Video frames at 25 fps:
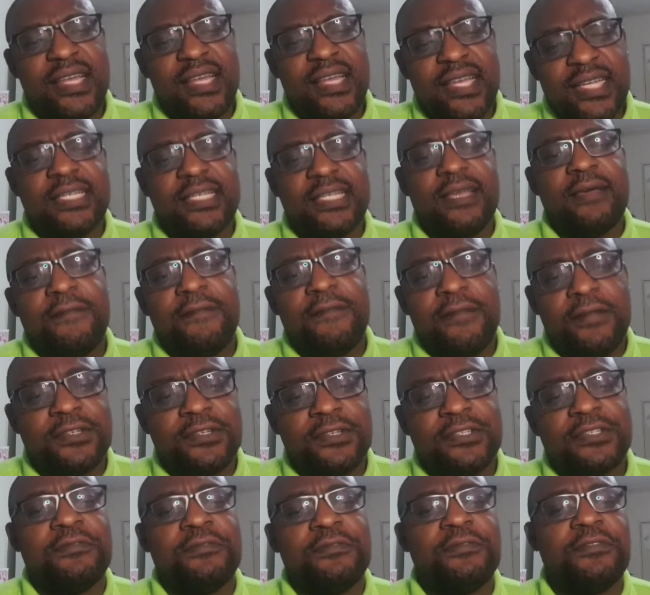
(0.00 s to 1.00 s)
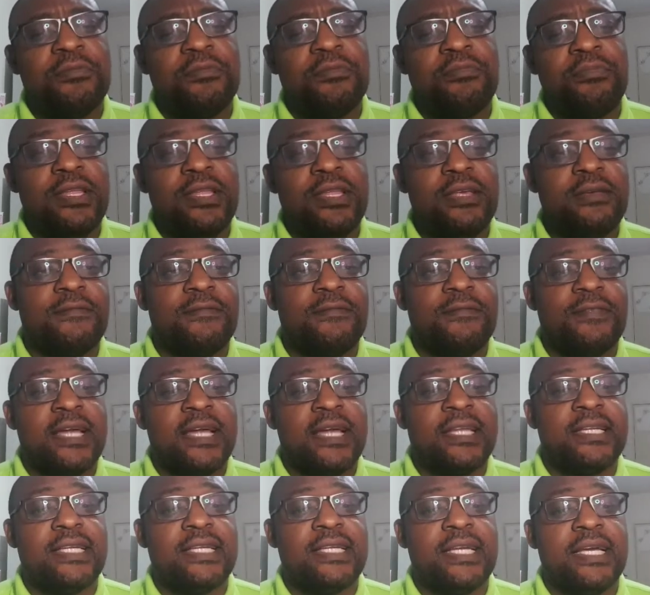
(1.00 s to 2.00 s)
is a philosophical belief
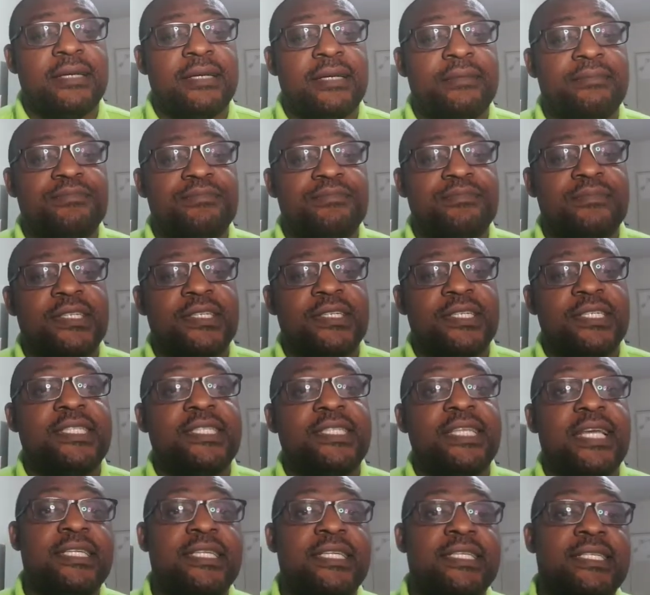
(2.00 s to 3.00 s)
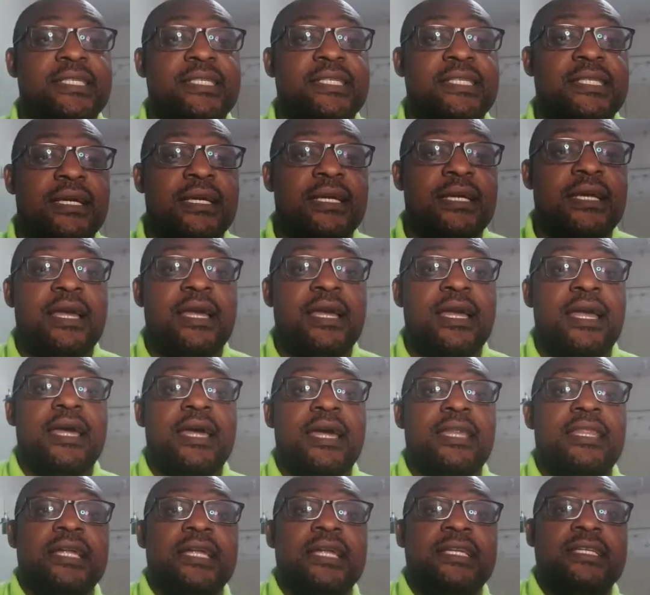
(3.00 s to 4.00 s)
that states
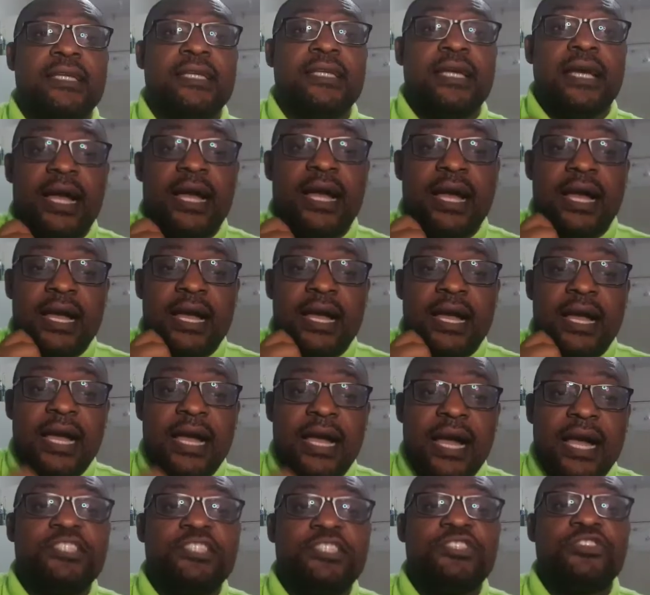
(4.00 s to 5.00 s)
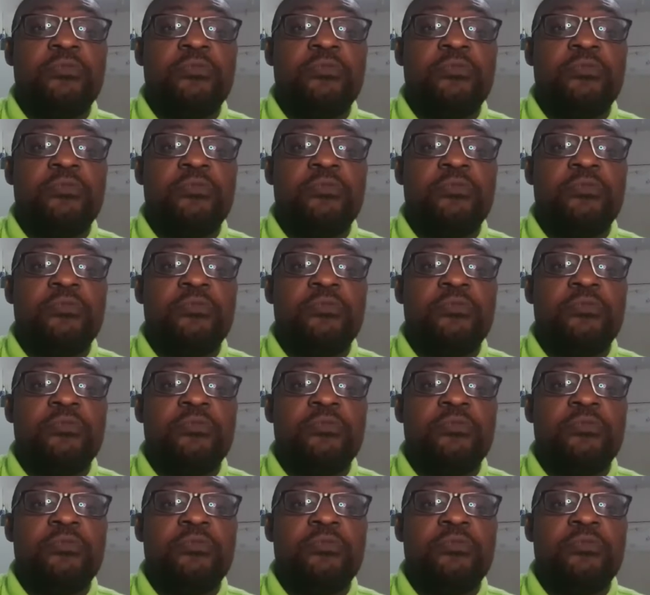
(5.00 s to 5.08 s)
that as